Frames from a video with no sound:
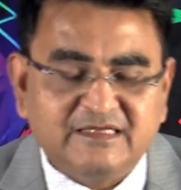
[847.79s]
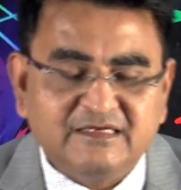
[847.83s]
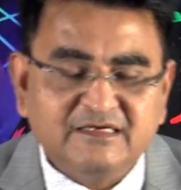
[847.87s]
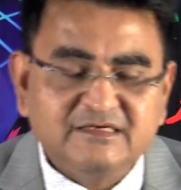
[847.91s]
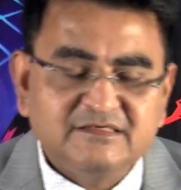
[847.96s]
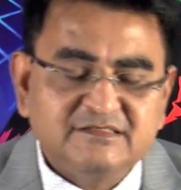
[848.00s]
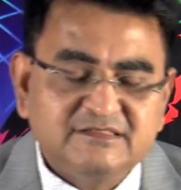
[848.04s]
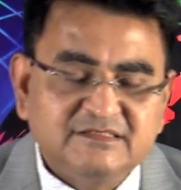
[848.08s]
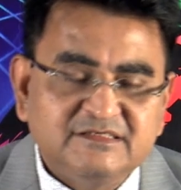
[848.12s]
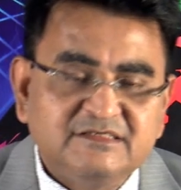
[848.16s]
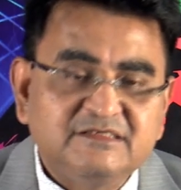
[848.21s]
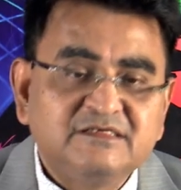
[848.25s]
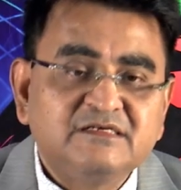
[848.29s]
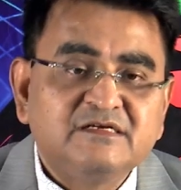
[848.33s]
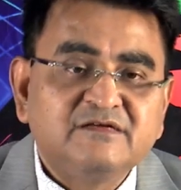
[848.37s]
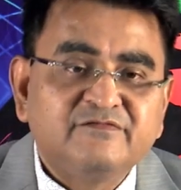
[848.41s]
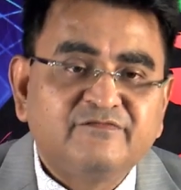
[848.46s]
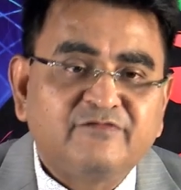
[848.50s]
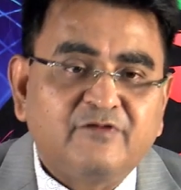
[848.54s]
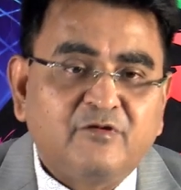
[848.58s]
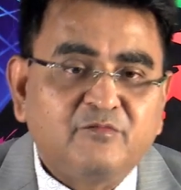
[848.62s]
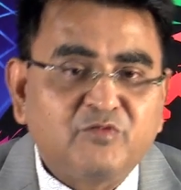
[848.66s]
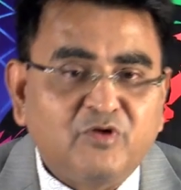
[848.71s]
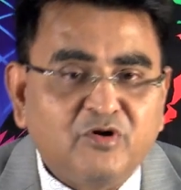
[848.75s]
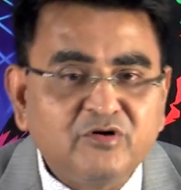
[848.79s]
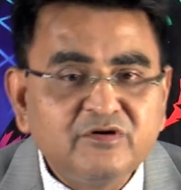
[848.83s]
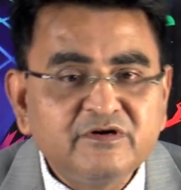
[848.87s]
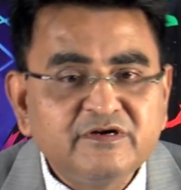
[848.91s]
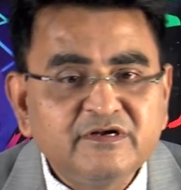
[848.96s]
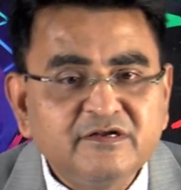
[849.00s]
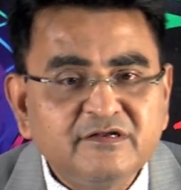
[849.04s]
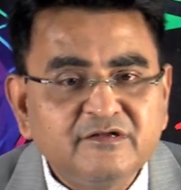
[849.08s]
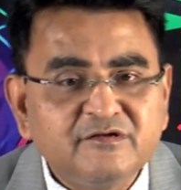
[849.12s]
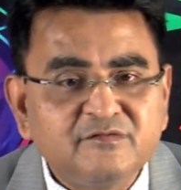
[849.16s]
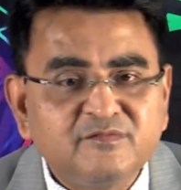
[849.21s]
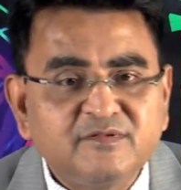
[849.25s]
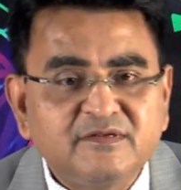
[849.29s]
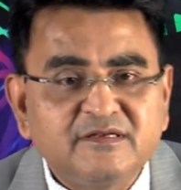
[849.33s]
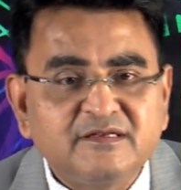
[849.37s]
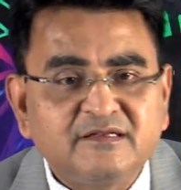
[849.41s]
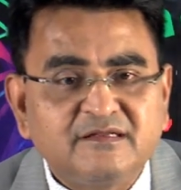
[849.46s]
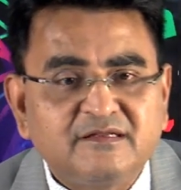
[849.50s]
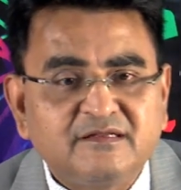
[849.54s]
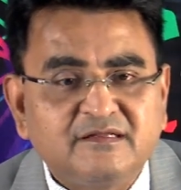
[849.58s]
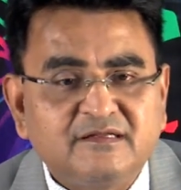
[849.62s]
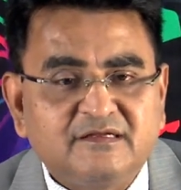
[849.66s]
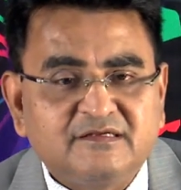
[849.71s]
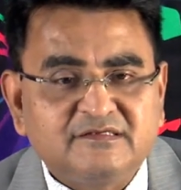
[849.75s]
energy from non
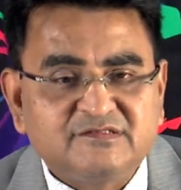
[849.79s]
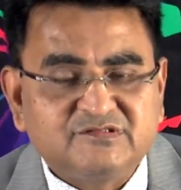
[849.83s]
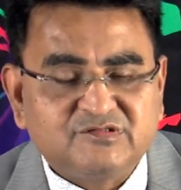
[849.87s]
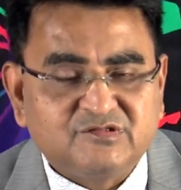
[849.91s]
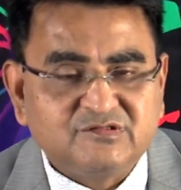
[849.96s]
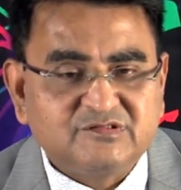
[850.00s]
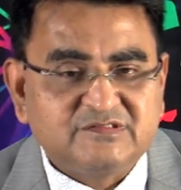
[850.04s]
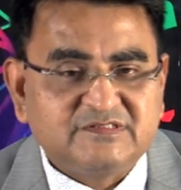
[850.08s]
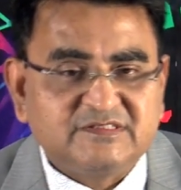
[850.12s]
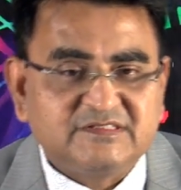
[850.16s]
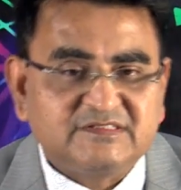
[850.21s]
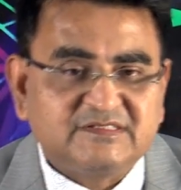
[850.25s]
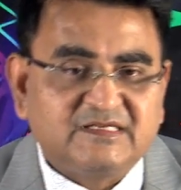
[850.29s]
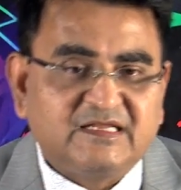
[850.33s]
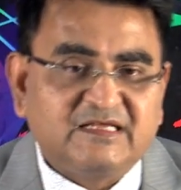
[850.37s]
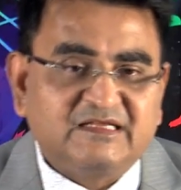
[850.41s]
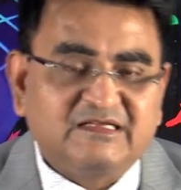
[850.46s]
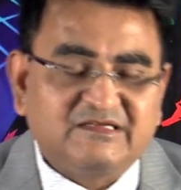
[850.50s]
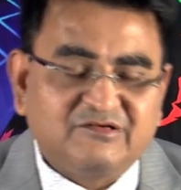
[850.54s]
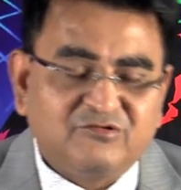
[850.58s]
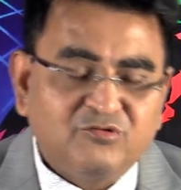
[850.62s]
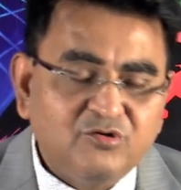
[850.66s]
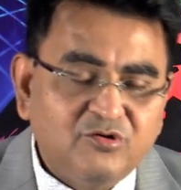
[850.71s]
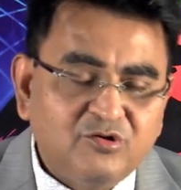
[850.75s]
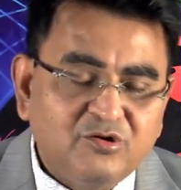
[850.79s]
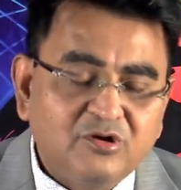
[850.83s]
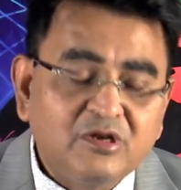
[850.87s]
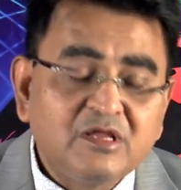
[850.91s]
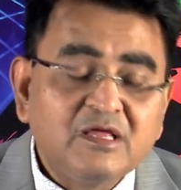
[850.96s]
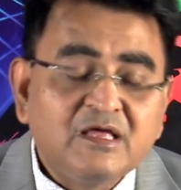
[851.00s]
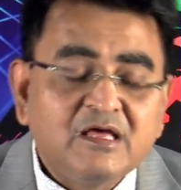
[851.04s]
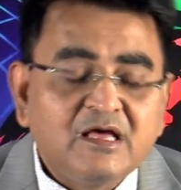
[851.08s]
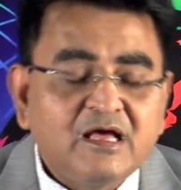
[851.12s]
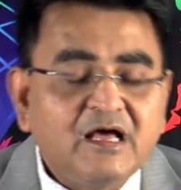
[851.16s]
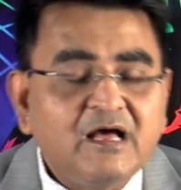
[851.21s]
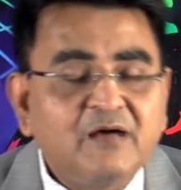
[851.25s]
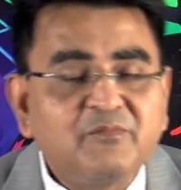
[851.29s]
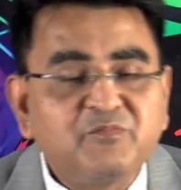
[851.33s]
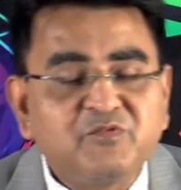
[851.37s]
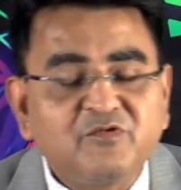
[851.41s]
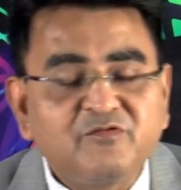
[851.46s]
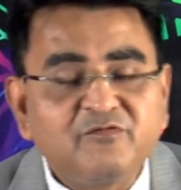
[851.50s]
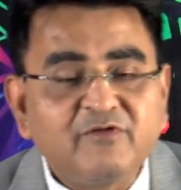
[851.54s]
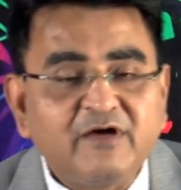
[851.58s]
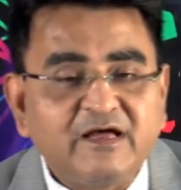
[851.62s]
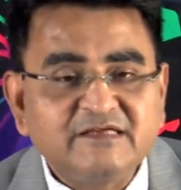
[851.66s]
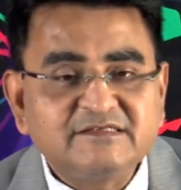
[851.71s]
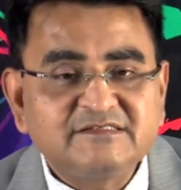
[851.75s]
renewable uh, sources like coal uh,
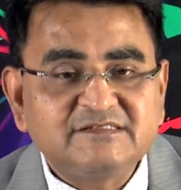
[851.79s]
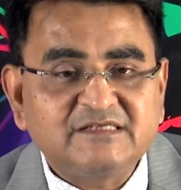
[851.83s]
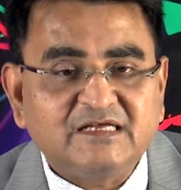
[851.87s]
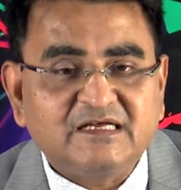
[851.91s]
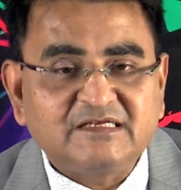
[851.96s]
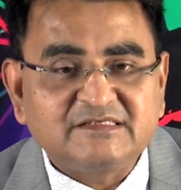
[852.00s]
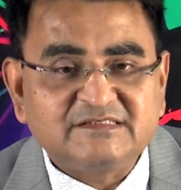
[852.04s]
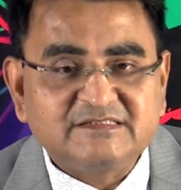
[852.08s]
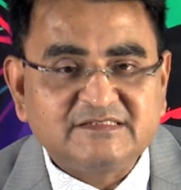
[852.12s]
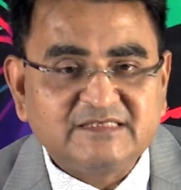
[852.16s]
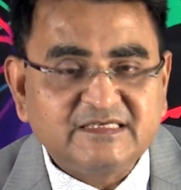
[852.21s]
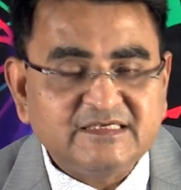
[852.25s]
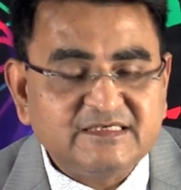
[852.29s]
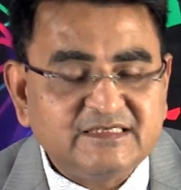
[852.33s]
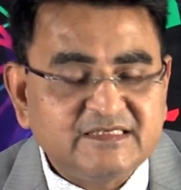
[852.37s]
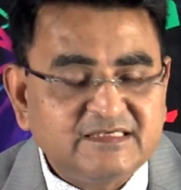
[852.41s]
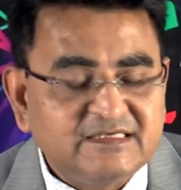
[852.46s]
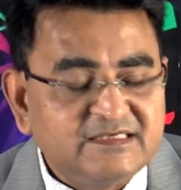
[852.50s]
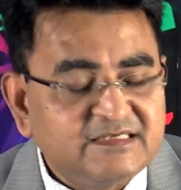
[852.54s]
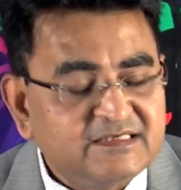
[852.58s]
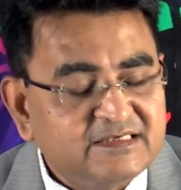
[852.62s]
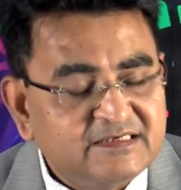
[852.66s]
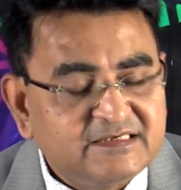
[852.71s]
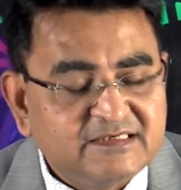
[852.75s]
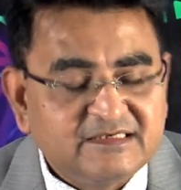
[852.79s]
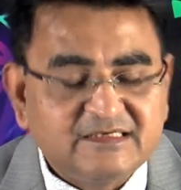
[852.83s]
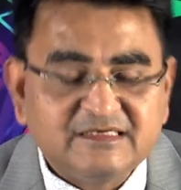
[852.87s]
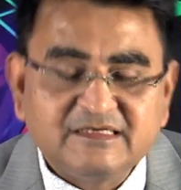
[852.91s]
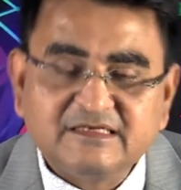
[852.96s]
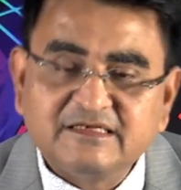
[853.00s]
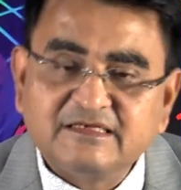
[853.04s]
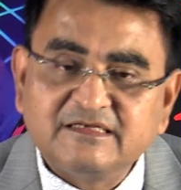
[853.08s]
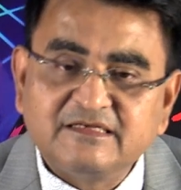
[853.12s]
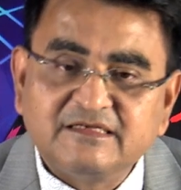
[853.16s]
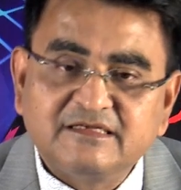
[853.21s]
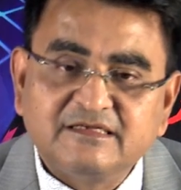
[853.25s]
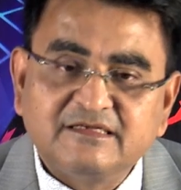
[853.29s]
provides a steady a,